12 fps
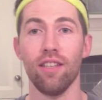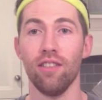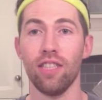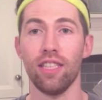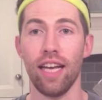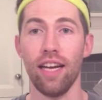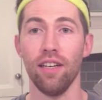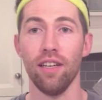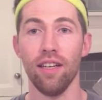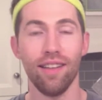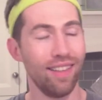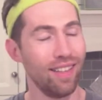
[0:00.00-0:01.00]
go stale.
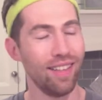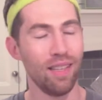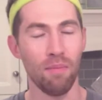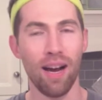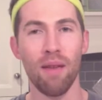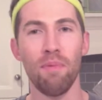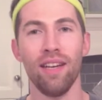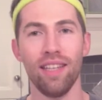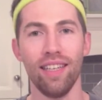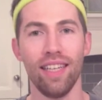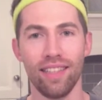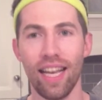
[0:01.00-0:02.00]
In my
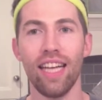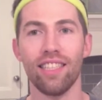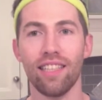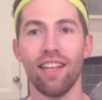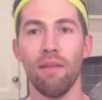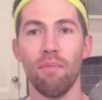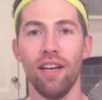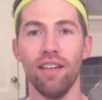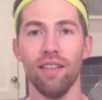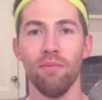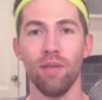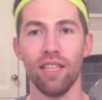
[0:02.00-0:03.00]
opinion, it tastes a lot
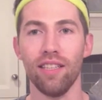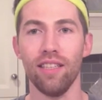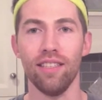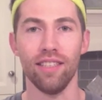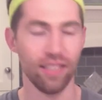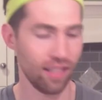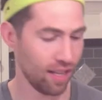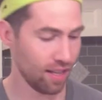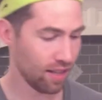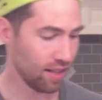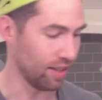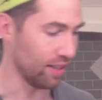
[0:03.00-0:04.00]
better because
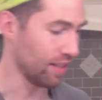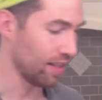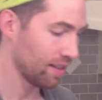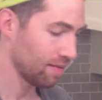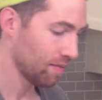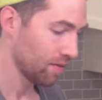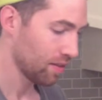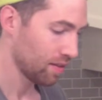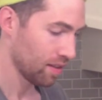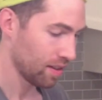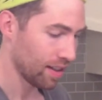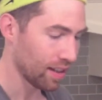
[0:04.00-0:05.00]
there's
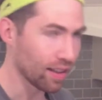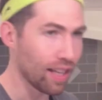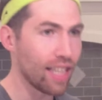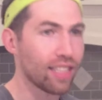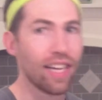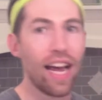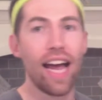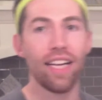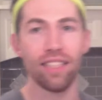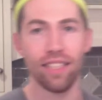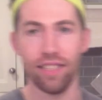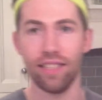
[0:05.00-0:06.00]
less
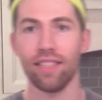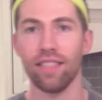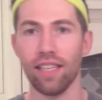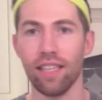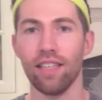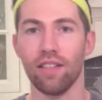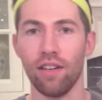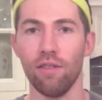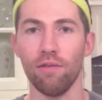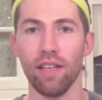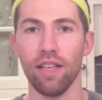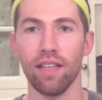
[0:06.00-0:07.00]
acids in the
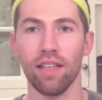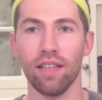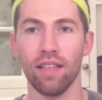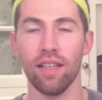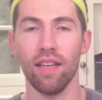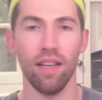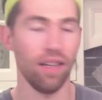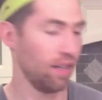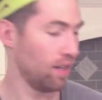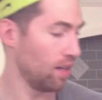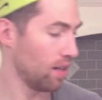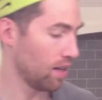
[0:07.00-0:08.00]
coffee.
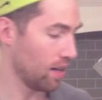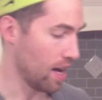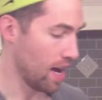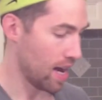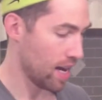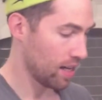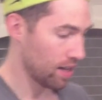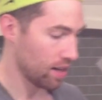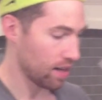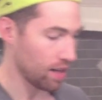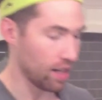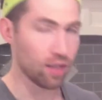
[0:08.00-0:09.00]
And
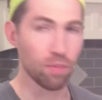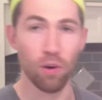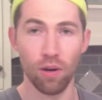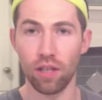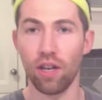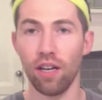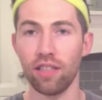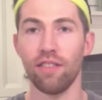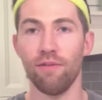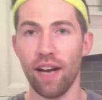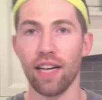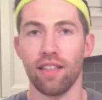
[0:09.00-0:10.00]
it's more cost
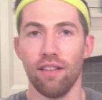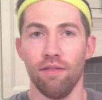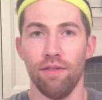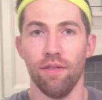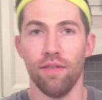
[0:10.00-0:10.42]
effective